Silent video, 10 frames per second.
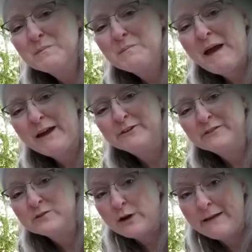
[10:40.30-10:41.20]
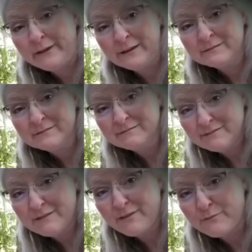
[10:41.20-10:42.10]
pattern of driving
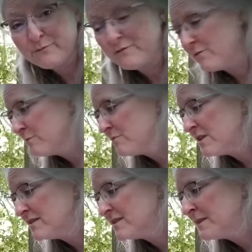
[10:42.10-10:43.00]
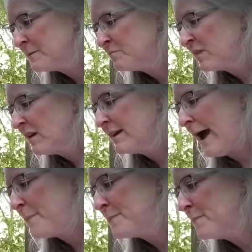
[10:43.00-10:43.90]
through this
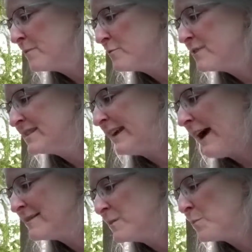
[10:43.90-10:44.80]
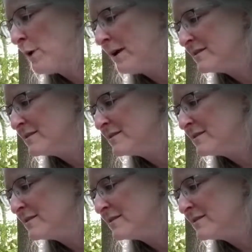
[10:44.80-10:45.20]
gas and brakes